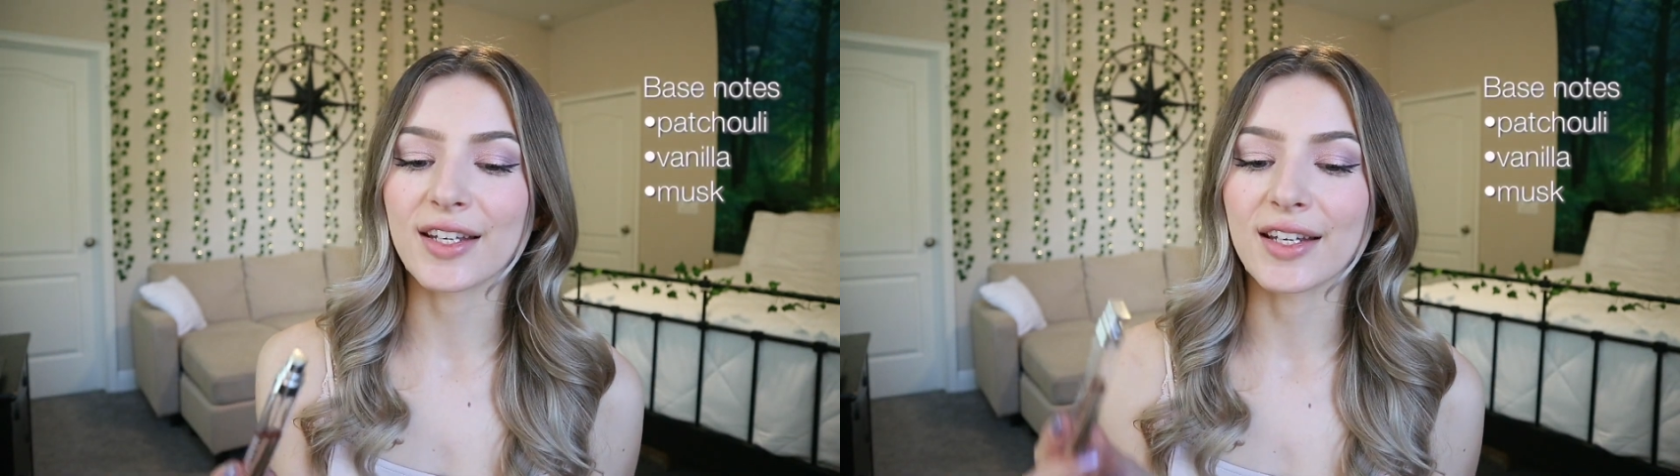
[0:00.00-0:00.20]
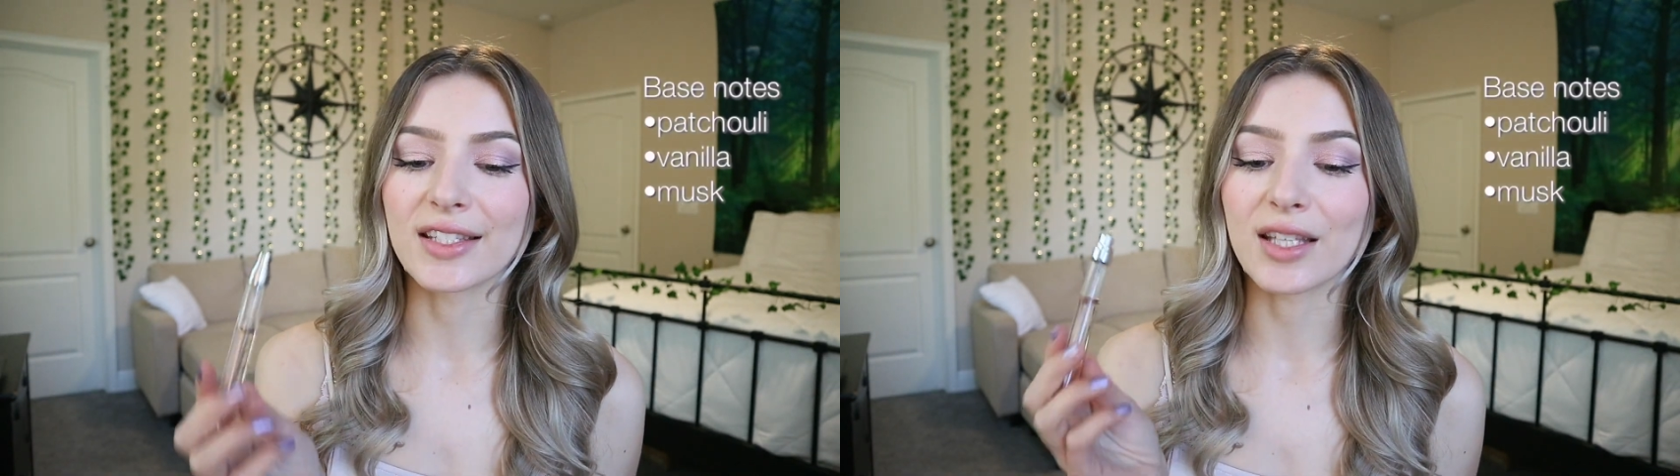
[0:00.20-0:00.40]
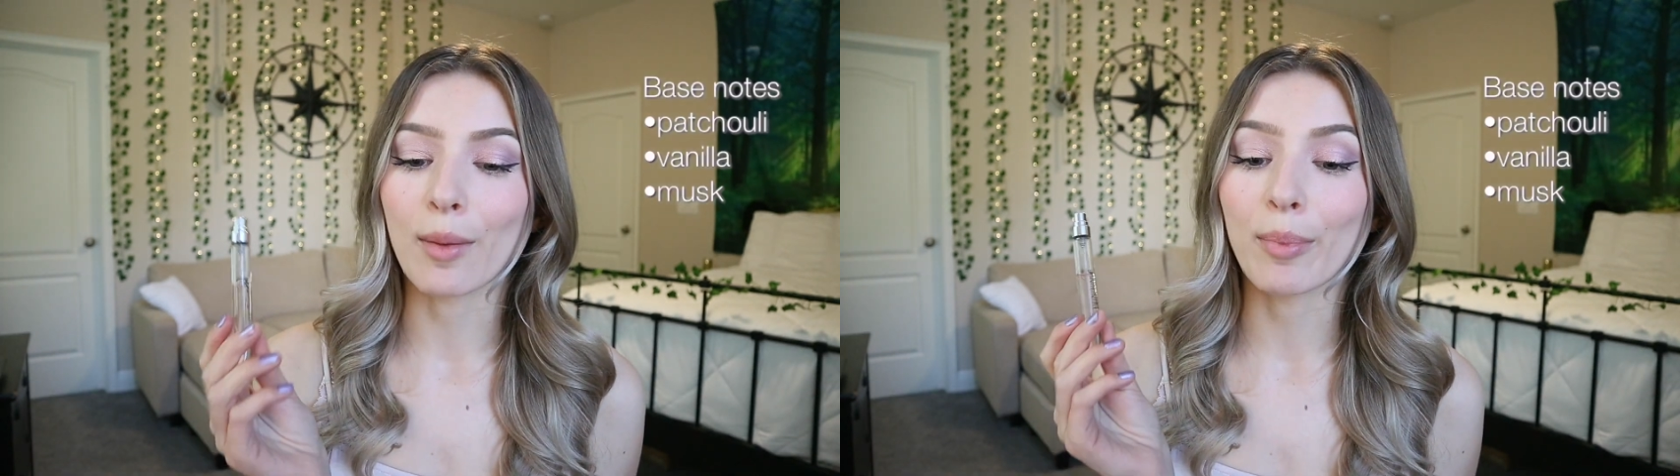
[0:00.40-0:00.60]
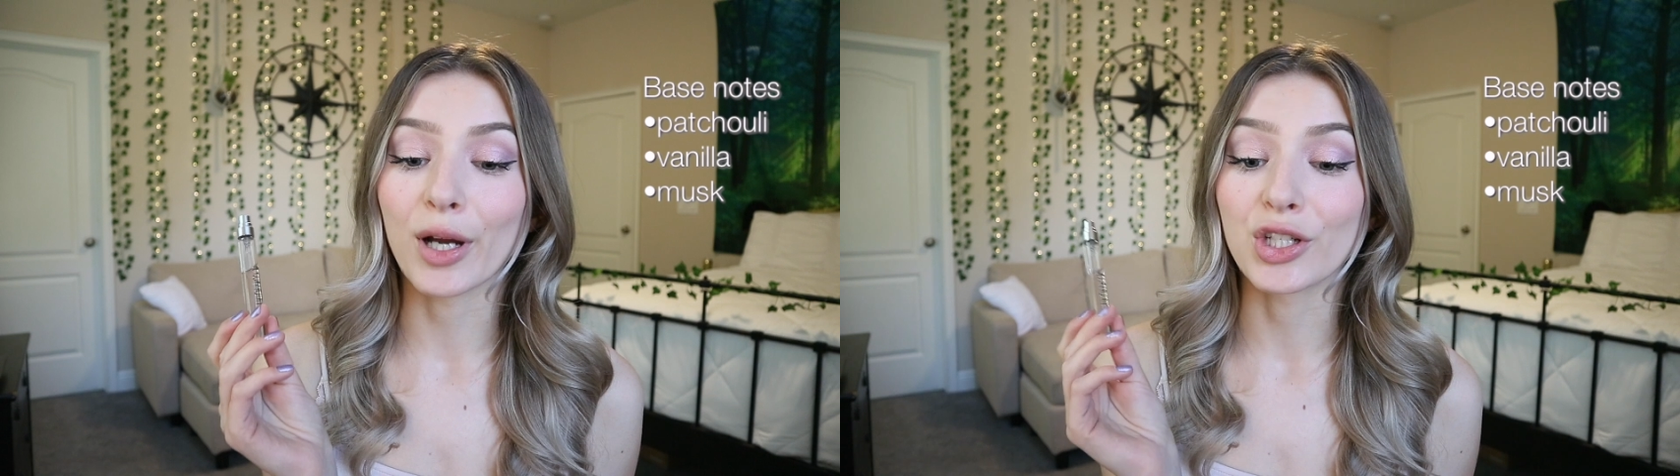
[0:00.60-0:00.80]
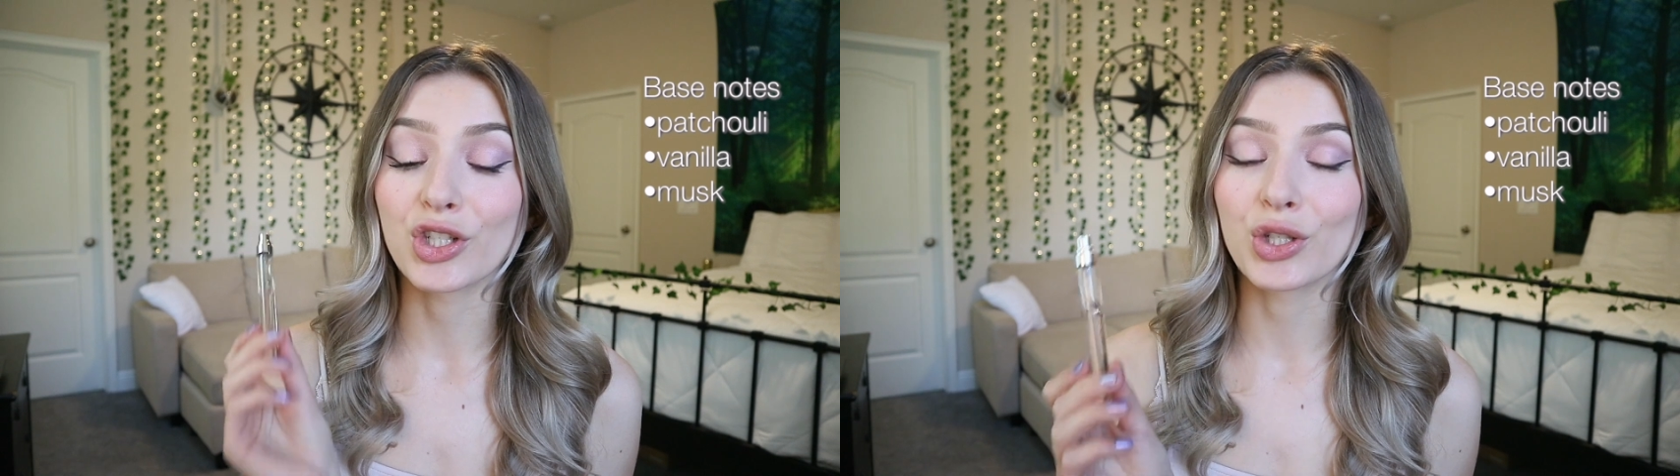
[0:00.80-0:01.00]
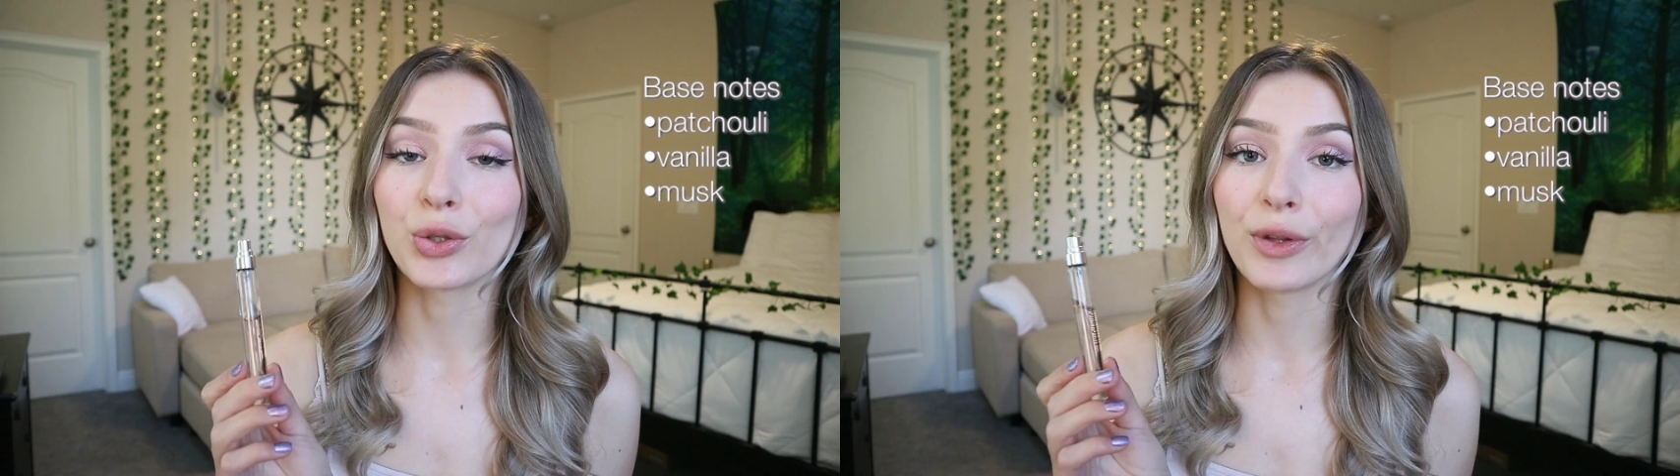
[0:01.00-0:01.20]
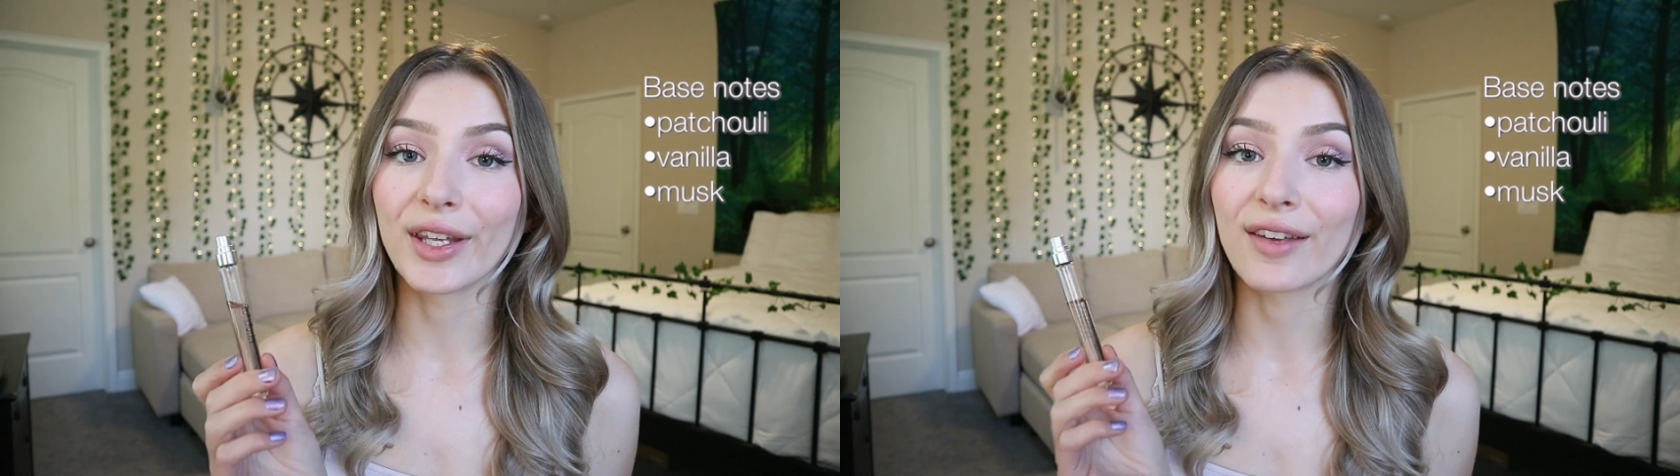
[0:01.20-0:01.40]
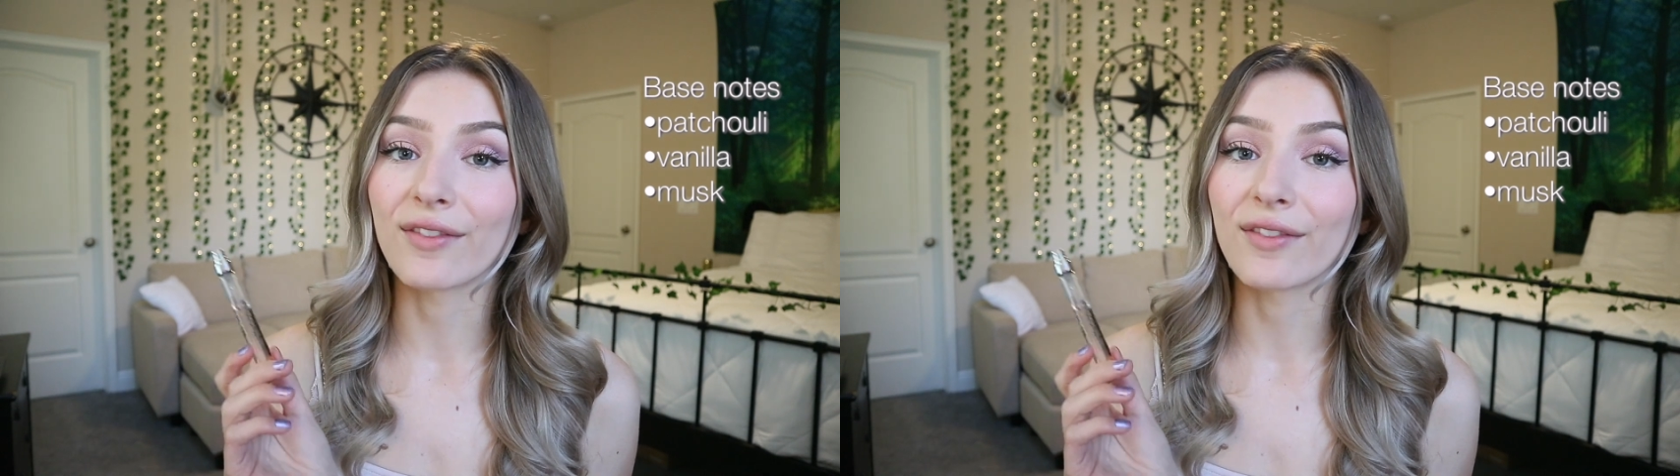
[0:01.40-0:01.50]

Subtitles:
is patchouli,